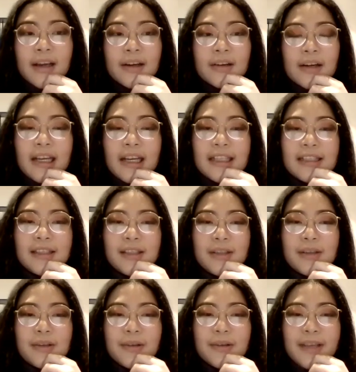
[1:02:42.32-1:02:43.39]
Right.
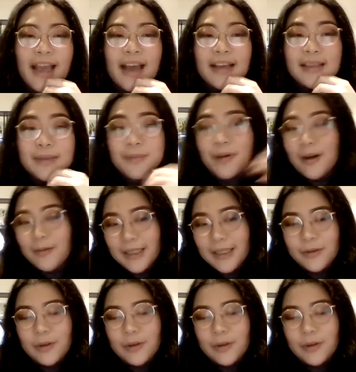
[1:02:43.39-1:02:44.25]
So yeah, as promised,